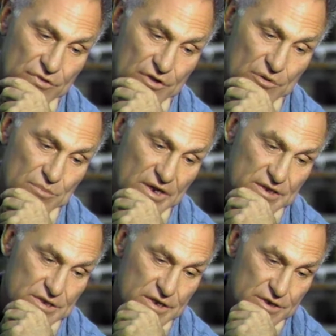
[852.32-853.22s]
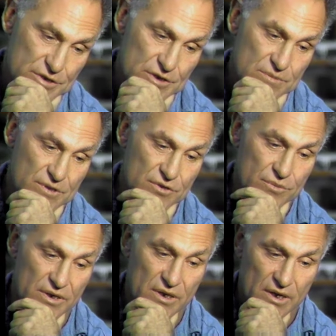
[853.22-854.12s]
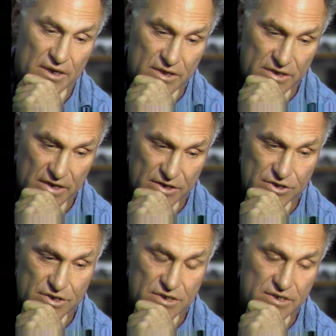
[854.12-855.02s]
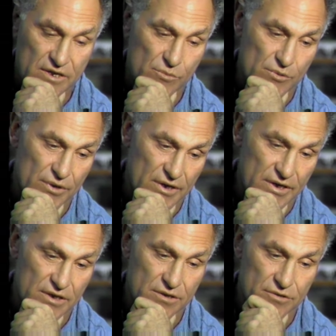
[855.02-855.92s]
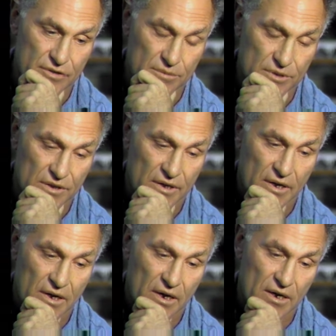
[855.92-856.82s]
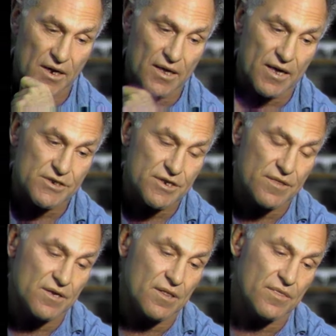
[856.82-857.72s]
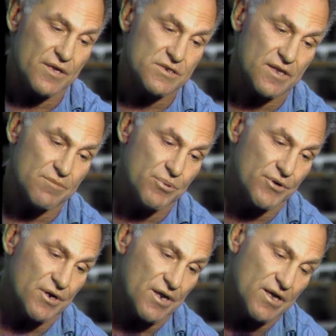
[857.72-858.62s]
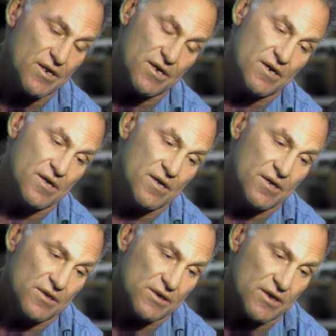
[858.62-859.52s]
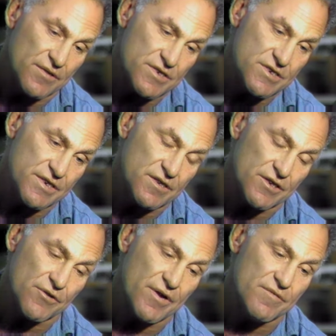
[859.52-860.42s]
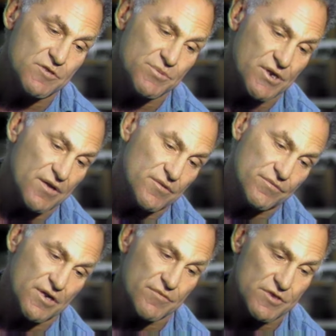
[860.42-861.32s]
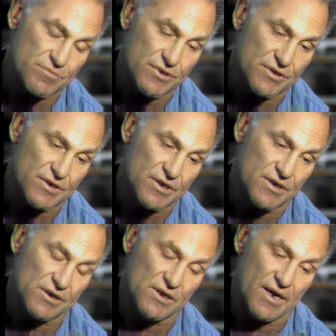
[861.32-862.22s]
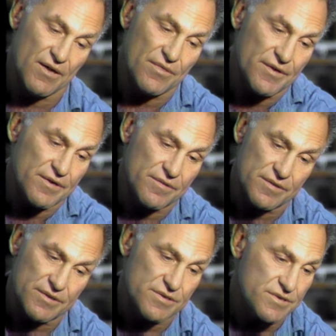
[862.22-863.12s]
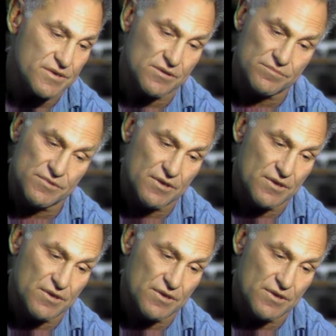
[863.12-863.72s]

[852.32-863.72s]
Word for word: don't make distinctions between intentions, then we really get into trouble. And I actually think things like Portlandia, uh, the seal that Graves put on the front of his building uh, out there is um,